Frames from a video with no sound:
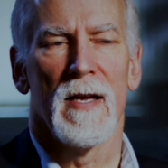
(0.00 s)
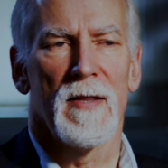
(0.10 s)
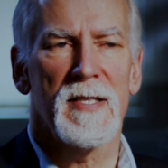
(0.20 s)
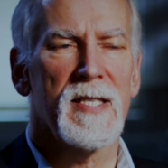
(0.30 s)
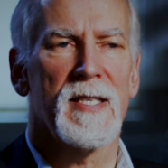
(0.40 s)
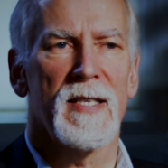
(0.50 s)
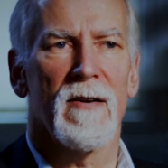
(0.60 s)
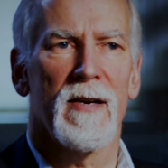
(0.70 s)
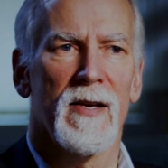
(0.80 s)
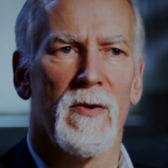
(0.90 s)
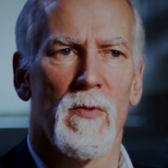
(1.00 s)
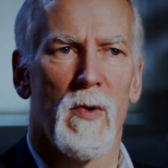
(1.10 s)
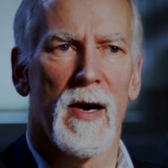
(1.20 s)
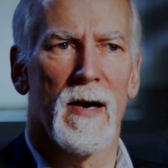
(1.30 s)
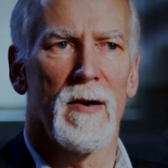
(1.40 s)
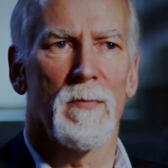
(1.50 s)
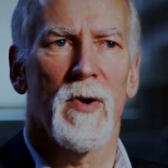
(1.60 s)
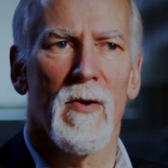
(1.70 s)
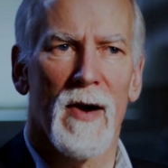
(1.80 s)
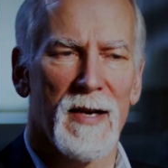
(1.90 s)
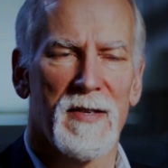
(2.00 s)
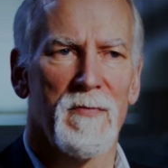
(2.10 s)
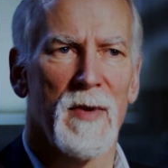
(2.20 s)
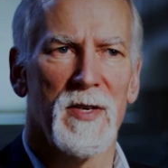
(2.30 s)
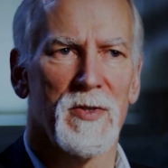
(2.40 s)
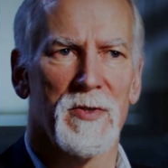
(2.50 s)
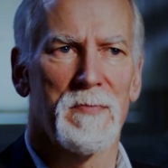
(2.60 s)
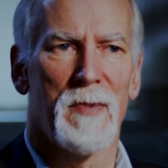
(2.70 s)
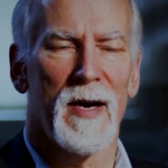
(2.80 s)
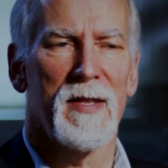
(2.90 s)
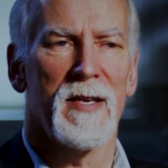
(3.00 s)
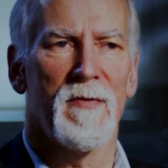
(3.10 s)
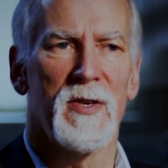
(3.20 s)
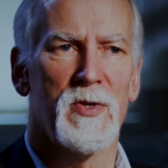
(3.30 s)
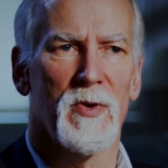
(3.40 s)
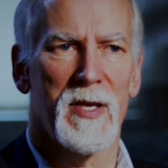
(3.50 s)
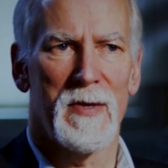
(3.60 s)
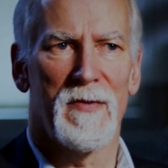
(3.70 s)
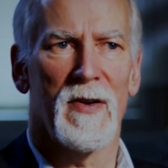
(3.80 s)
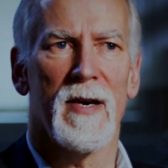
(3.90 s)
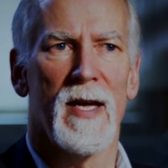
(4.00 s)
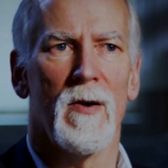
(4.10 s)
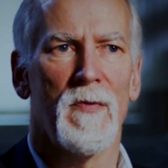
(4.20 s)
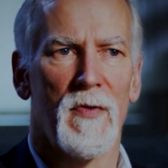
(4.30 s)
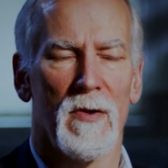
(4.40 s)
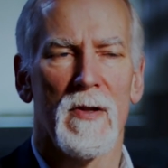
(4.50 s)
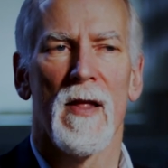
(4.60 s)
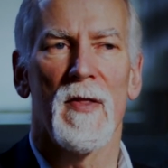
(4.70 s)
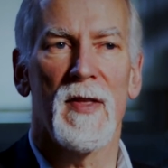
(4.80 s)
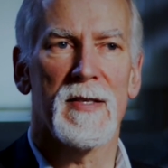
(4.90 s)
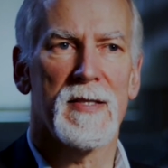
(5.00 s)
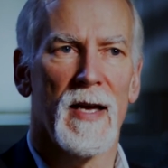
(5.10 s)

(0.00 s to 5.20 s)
This is an area where proactive measures by the individual can be very helpful. Things